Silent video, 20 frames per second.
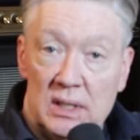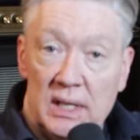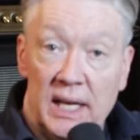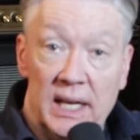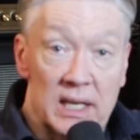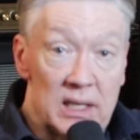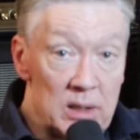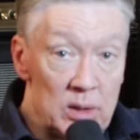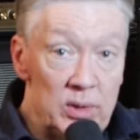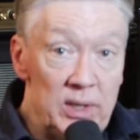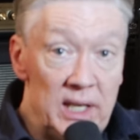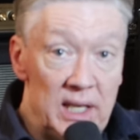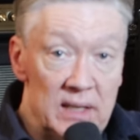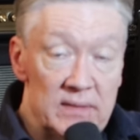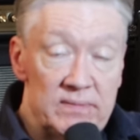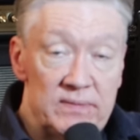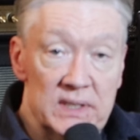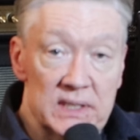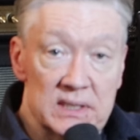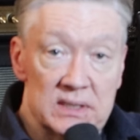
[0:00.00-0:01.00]
including
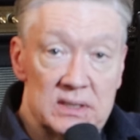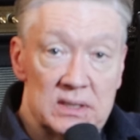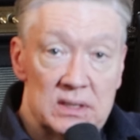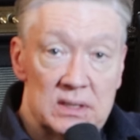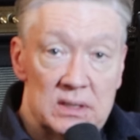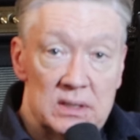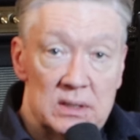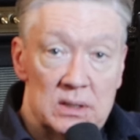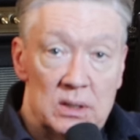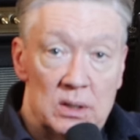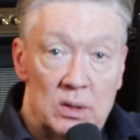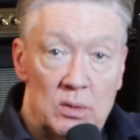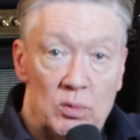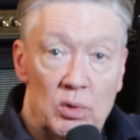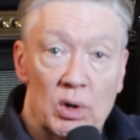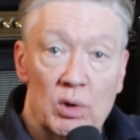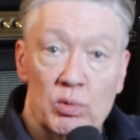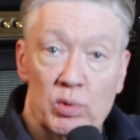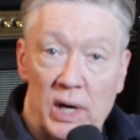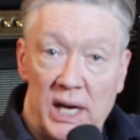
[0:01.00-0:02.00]
infants,
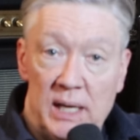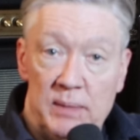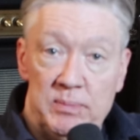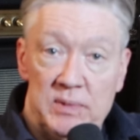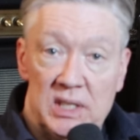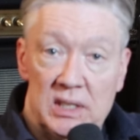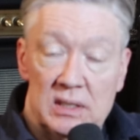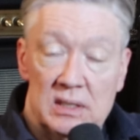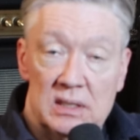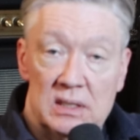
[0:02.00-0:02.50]
were raped,